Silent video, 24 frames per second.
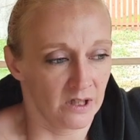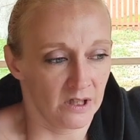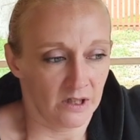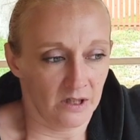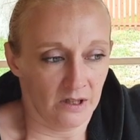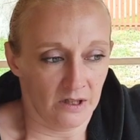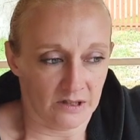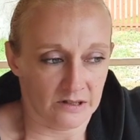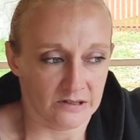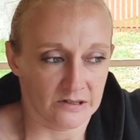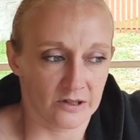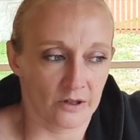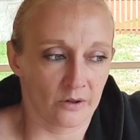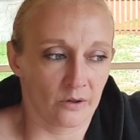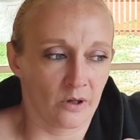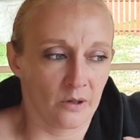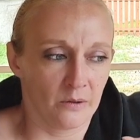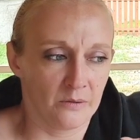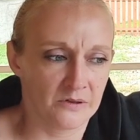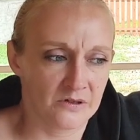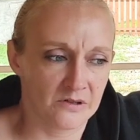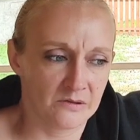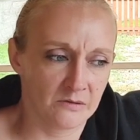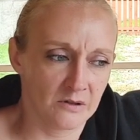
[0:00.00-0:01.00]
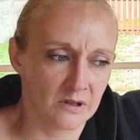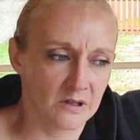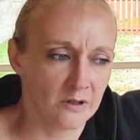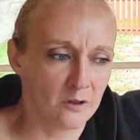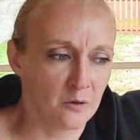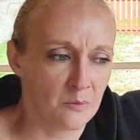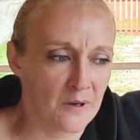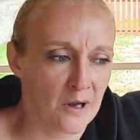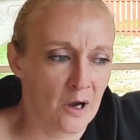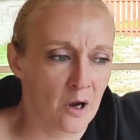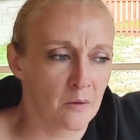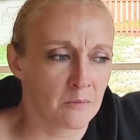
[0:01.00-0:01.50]
so I was a little
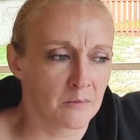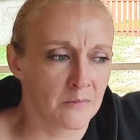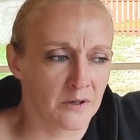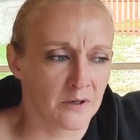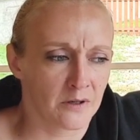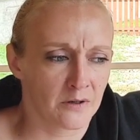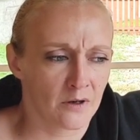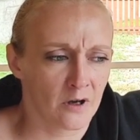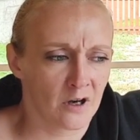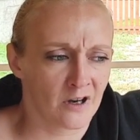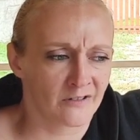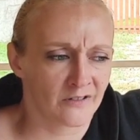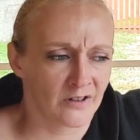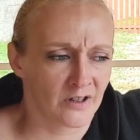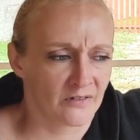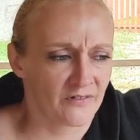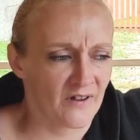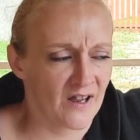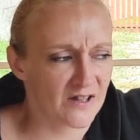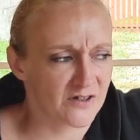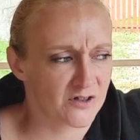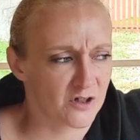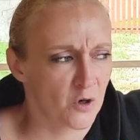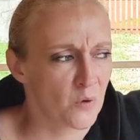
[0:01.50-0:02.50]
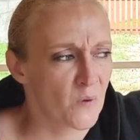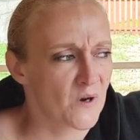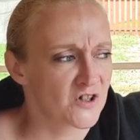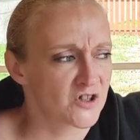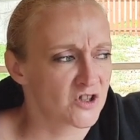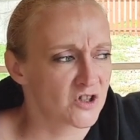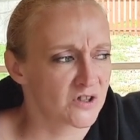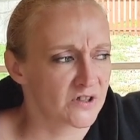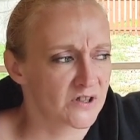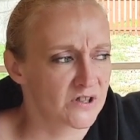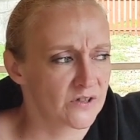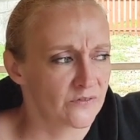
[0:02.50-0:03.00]
bit um, and I've had to question
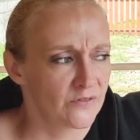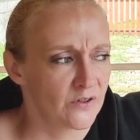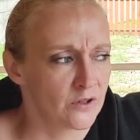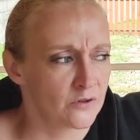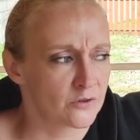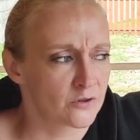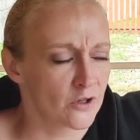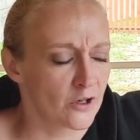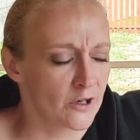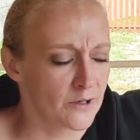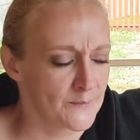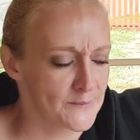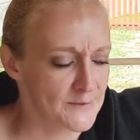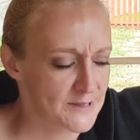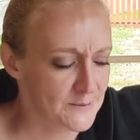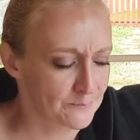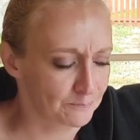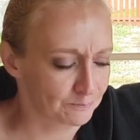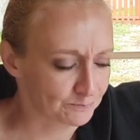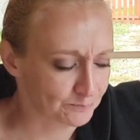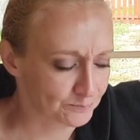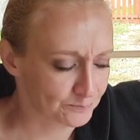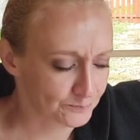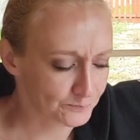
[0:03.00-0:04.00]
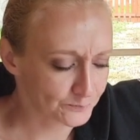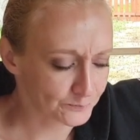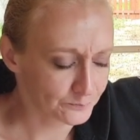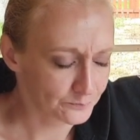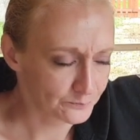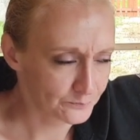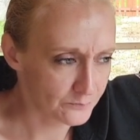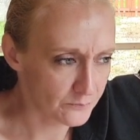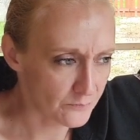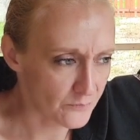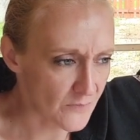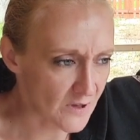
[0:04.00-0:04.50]
this a few times.
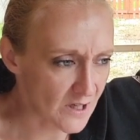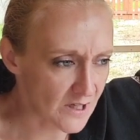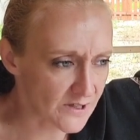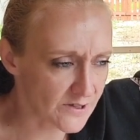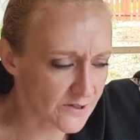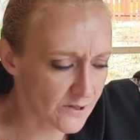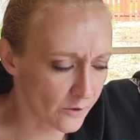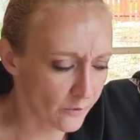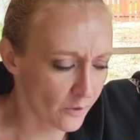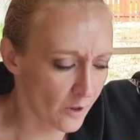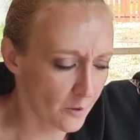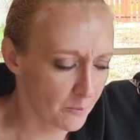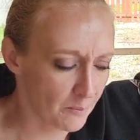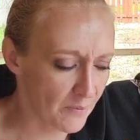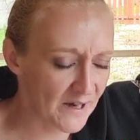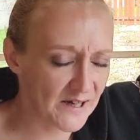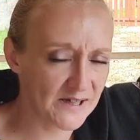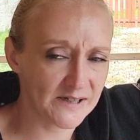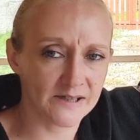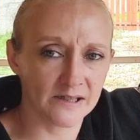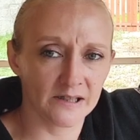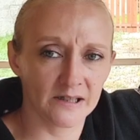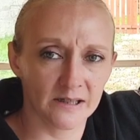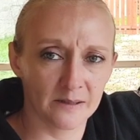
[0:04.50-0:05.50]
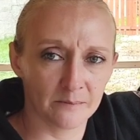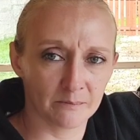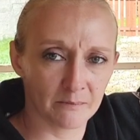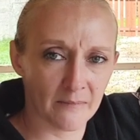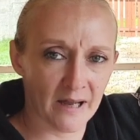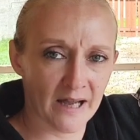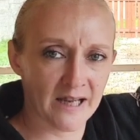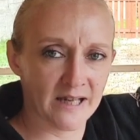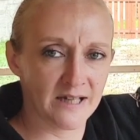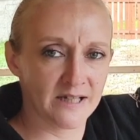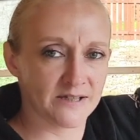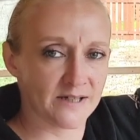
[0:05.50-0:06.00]
So I basically
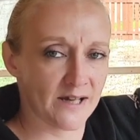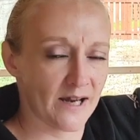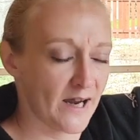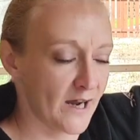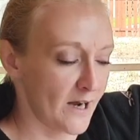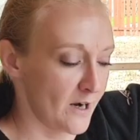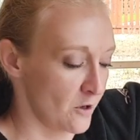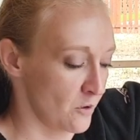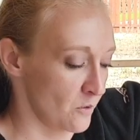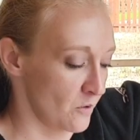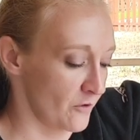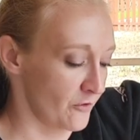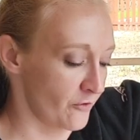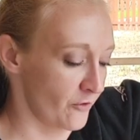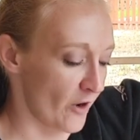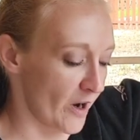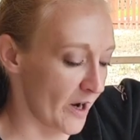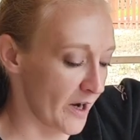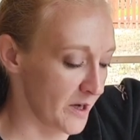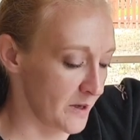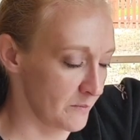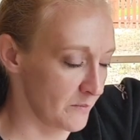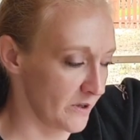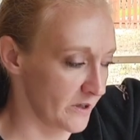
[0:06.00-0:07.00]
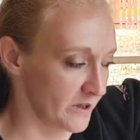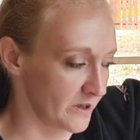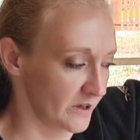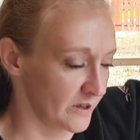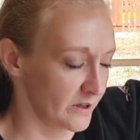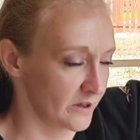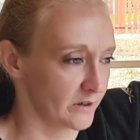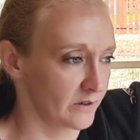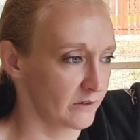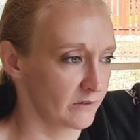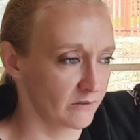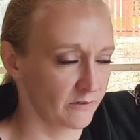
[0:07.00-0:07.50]
made out a frame
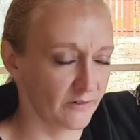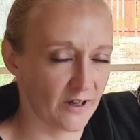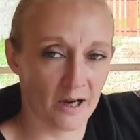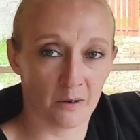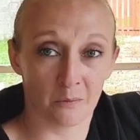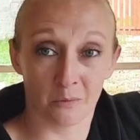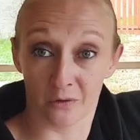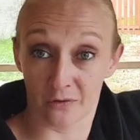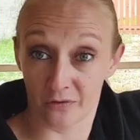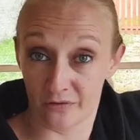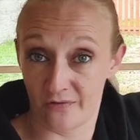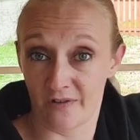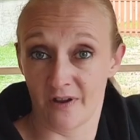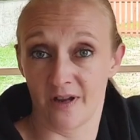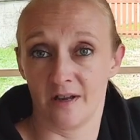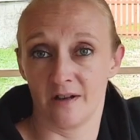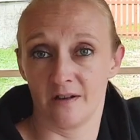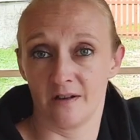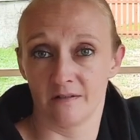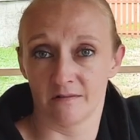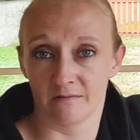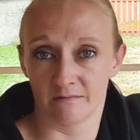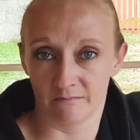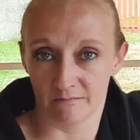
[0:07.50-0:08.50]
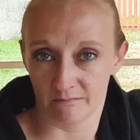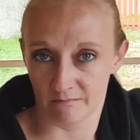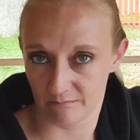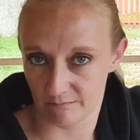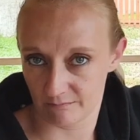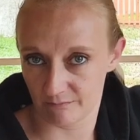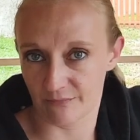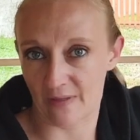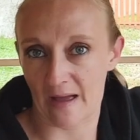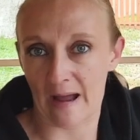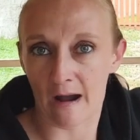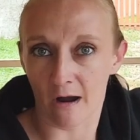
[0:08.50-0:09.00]
that would fit
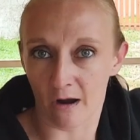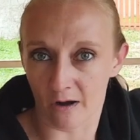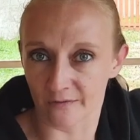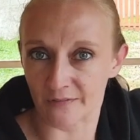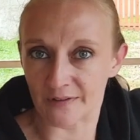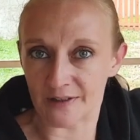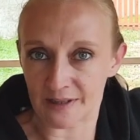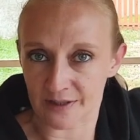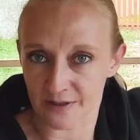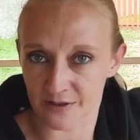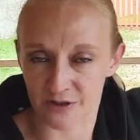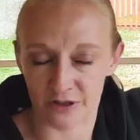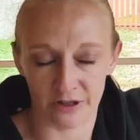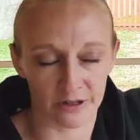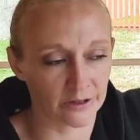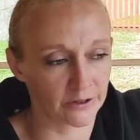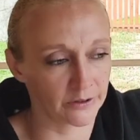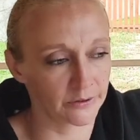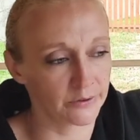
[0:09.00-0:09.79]
that oven into,